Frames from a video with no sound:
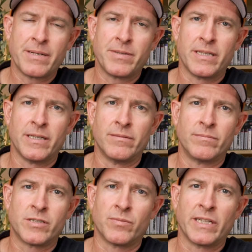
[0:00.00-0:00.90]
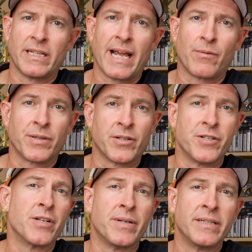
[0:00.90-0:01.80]
seem to really like what they're
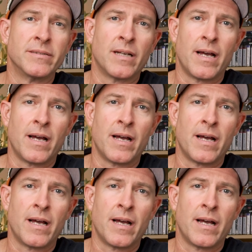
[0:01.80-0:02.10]
doing,